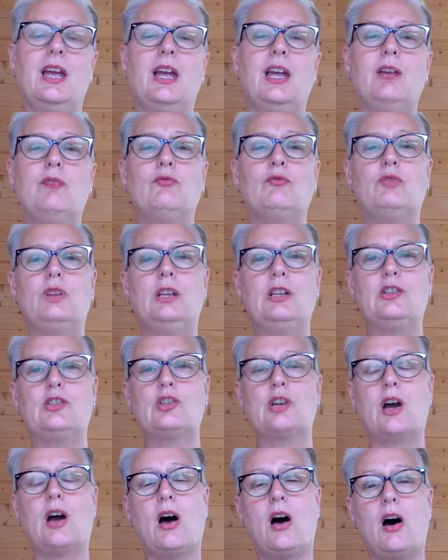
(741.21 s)
in
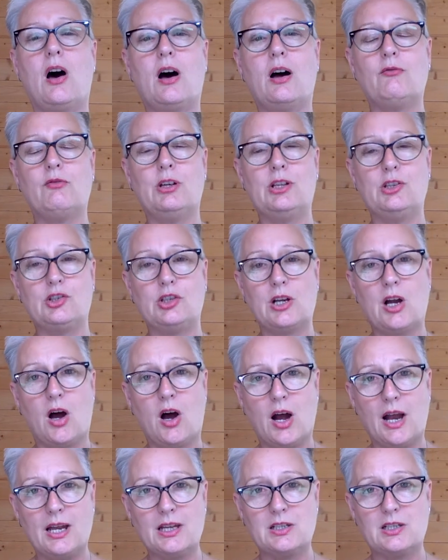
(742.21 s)
reaching
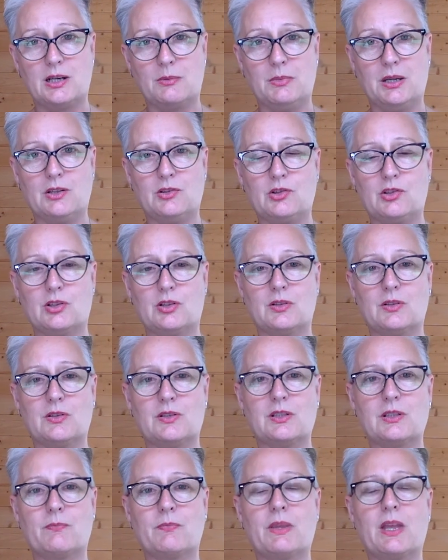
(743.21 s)
higher
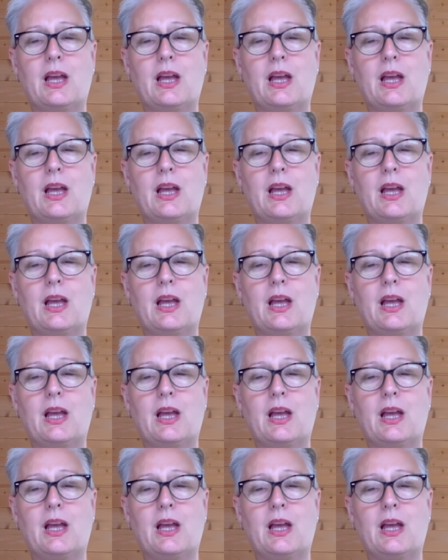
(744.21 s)
dimensions